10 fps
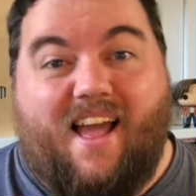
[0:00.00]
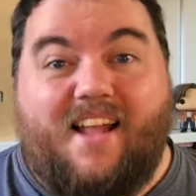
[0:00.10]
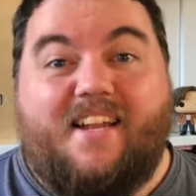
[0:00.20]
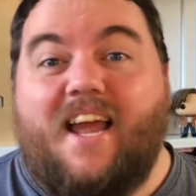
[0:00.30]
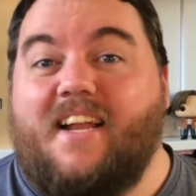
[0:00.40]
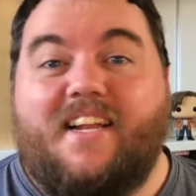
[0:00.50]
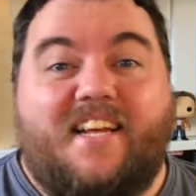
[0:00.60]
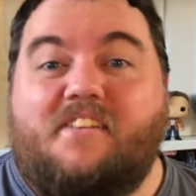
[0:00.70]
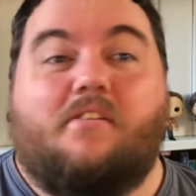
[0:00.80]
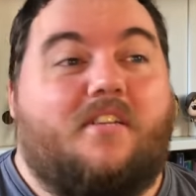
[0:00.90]
And they
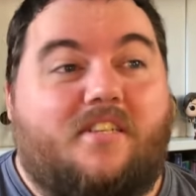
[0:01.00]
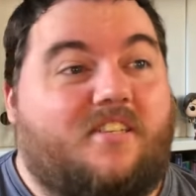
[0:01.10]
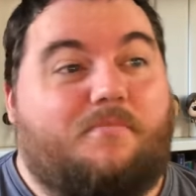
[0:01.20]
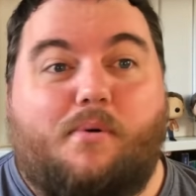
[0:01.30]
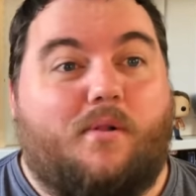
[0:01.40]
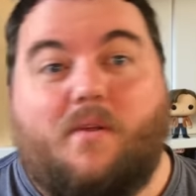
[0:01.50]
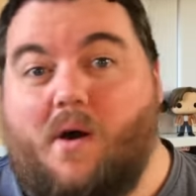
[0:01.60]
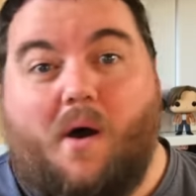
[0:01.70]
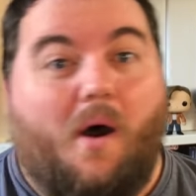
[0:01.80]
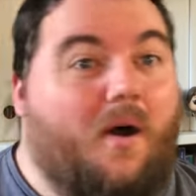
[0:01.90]
literally just pulled
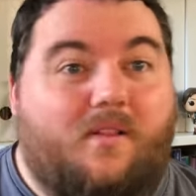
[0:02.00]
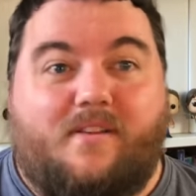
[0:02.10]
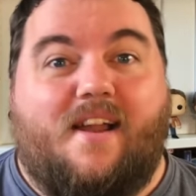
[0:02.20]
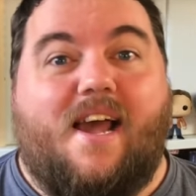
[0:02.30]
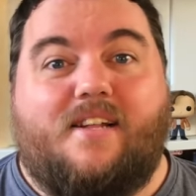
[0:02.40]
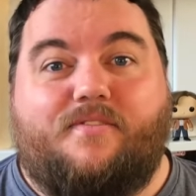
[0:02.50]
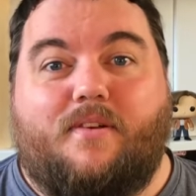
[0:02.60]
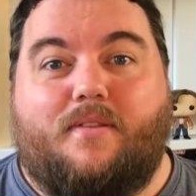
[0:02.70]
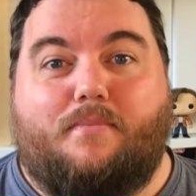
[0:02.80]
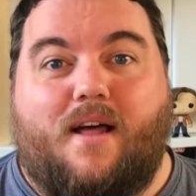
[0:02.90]
all their ads
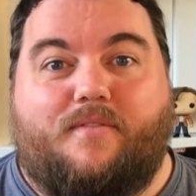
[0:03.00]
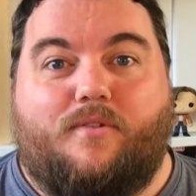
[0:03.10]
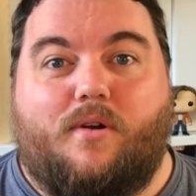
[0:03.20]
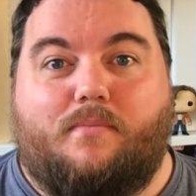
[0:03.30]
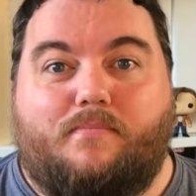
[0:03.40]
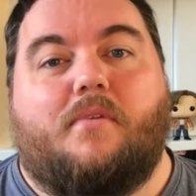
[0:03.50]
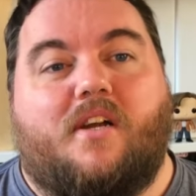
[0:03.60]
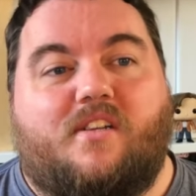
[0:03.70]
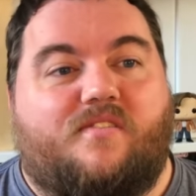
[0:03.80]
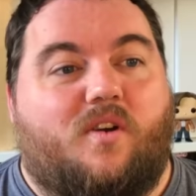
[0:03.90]
from the platform
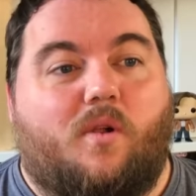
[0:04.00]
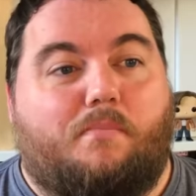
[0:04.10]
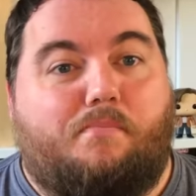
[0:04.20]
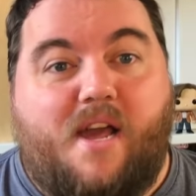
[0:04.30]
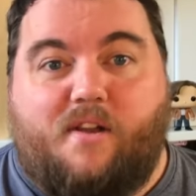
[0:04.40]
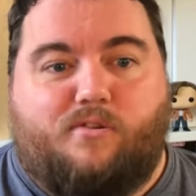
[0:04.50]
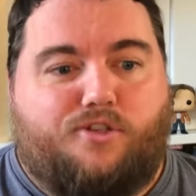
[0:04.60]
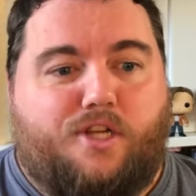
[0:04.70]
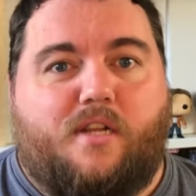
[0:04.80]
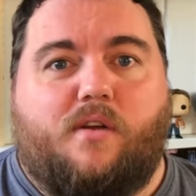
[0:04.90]
because of the whole pedo
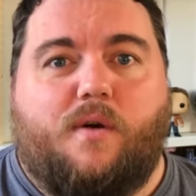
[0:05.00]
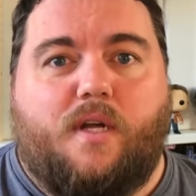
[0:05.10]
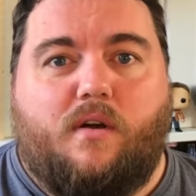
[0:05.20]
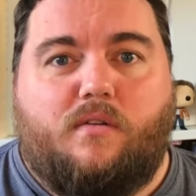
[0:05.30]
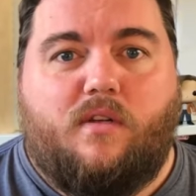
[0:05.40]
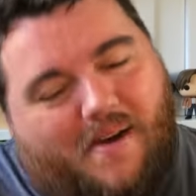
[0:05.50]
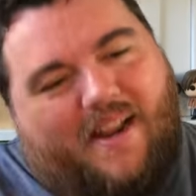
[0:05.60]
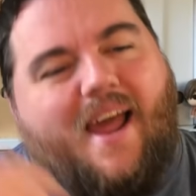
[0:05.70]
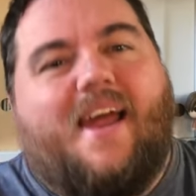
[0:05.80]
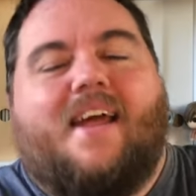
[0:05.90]
shit going on. But
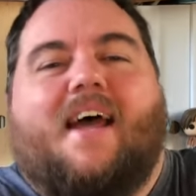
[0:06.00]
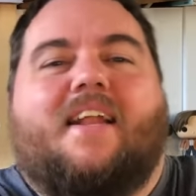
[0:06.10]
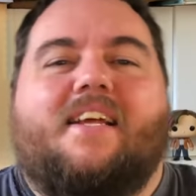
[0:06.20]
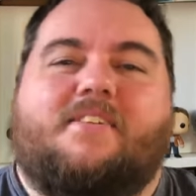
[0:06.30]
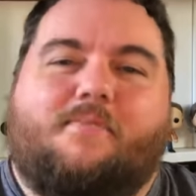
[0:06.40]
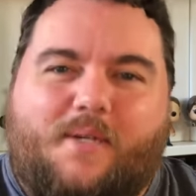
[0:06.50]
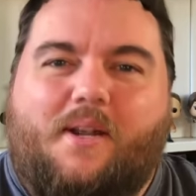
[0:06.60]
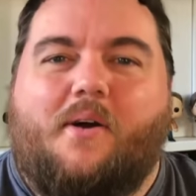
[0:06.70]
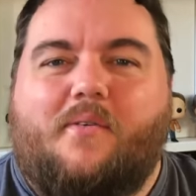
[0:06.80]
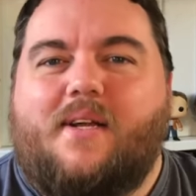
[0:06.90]
hey, at least we
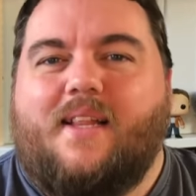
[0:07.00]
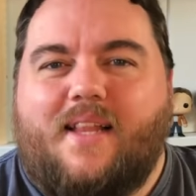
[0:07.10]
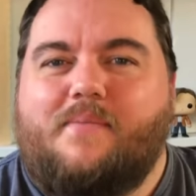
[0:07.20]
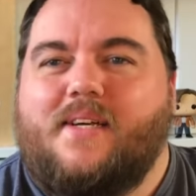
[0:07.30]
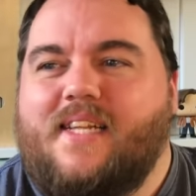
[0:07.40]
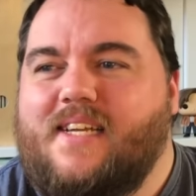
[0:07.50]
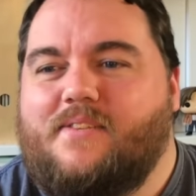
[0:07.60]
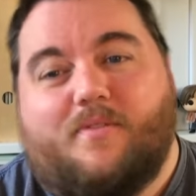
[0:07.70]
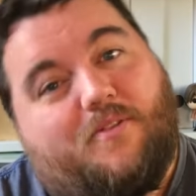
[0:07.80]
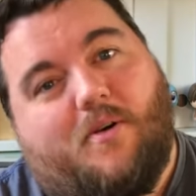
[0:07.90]
know where the limit
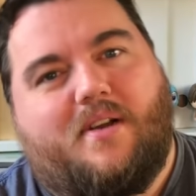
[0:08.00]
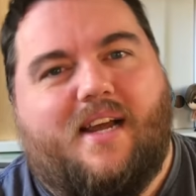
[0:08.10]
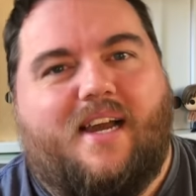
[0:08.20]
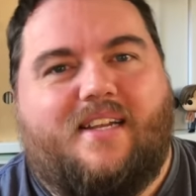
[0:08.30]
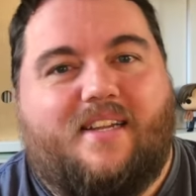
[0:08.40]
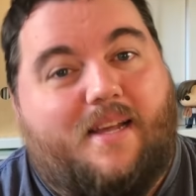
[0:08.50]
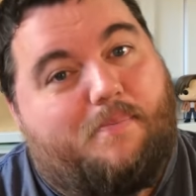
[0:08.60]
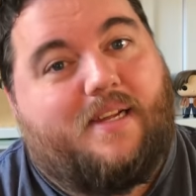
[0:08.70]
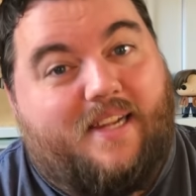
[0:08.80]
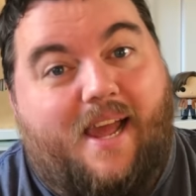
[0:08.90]
is with Fortnite and
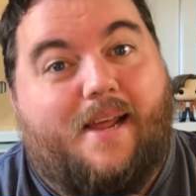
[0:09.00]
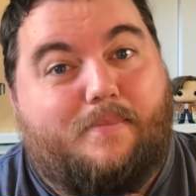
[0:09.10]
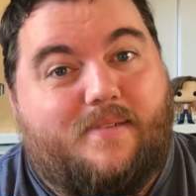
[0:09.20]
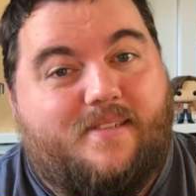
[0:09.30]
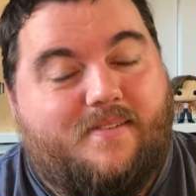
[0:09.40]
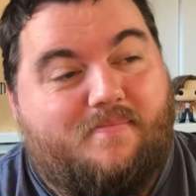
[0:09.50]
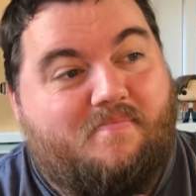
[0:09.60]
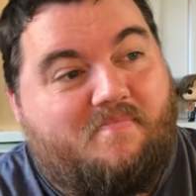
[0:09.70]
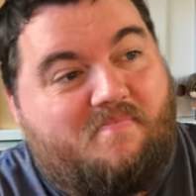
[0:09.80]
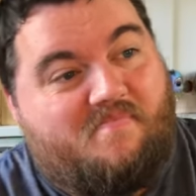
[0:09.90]
Epic Games.
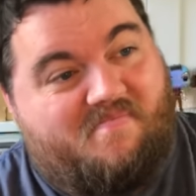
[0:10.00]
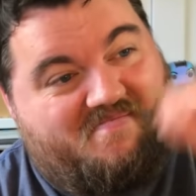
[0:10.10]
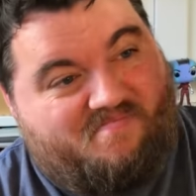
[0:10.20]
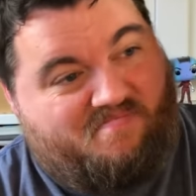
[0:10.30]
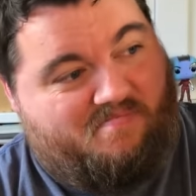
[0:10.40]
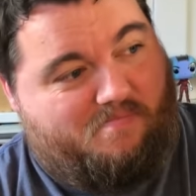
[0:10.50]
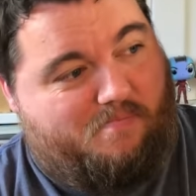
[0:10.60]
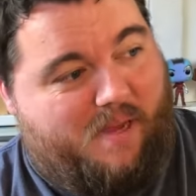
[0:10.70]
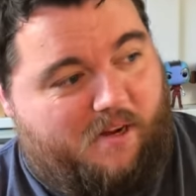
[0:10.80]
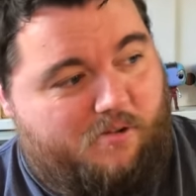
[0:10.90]

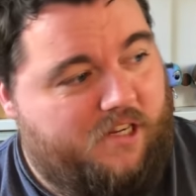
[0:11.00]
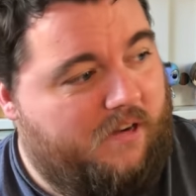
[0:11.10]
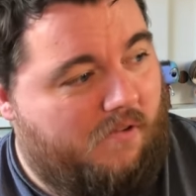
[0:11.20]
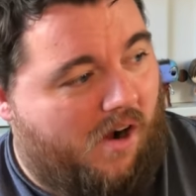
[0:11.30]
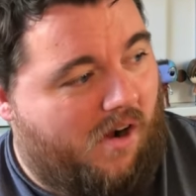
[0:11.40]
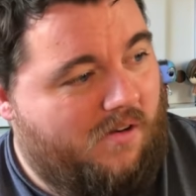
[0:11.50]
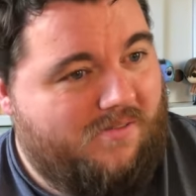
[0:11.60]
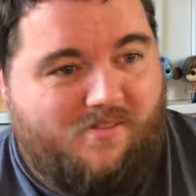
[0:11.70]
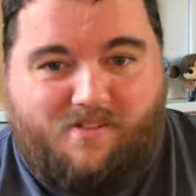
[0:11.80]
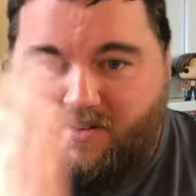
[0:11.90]
Pedo shit wrong.
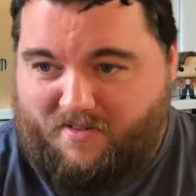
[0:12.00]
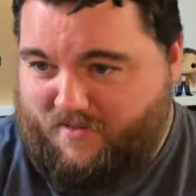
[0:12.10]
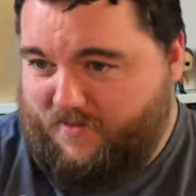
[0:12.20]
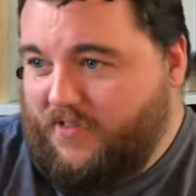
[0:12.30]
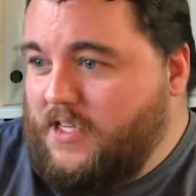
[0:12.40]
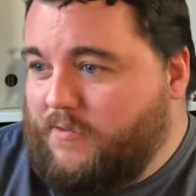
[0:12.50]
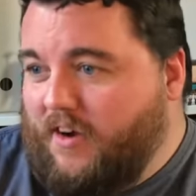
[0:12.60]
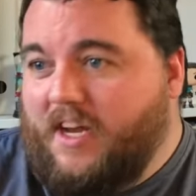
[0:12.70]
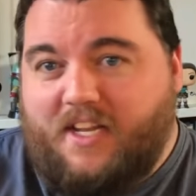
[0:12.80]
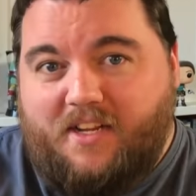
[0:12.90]
Fish
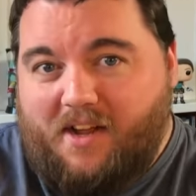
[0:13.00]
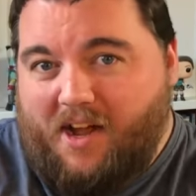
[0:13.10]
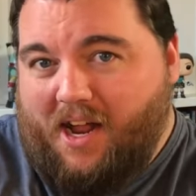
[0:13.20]
fighting,